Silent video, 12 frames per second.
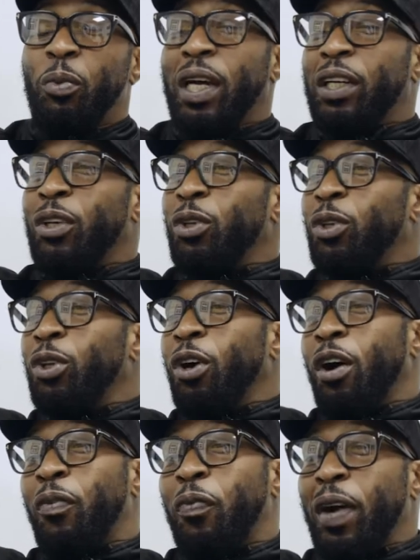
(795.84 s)
We had a
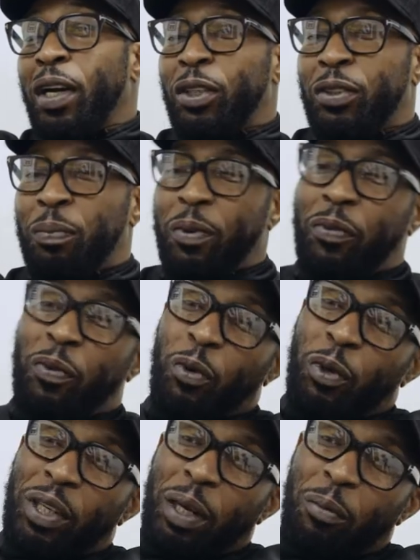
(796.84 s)
lot of fighters
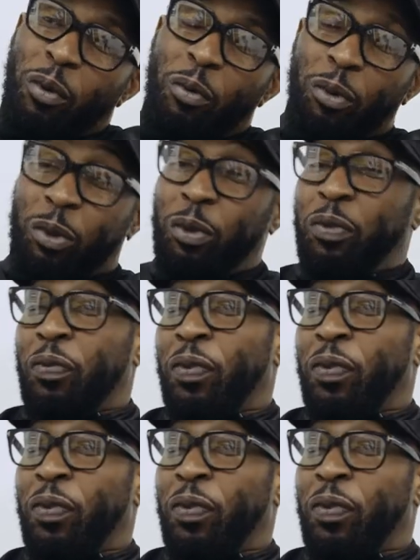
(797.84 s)
before them, but were good